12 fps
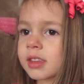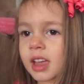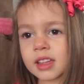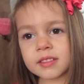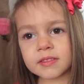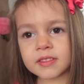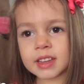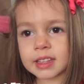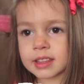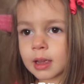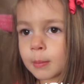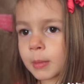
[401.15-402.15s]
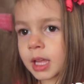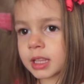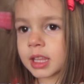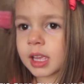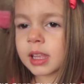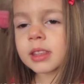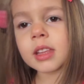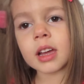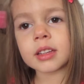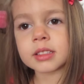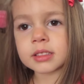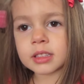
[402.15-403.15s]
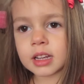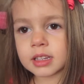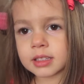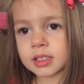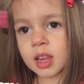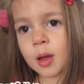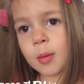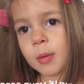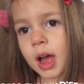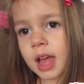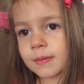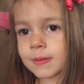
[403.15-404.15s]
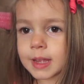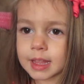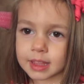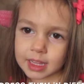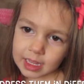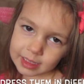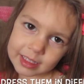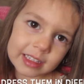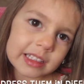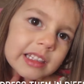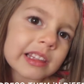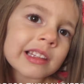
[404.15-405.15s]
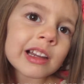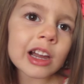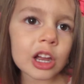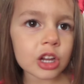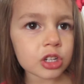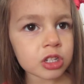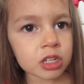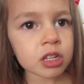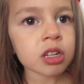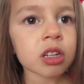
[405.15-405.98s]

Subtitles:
Let's feed them and then let's start some life in their claws.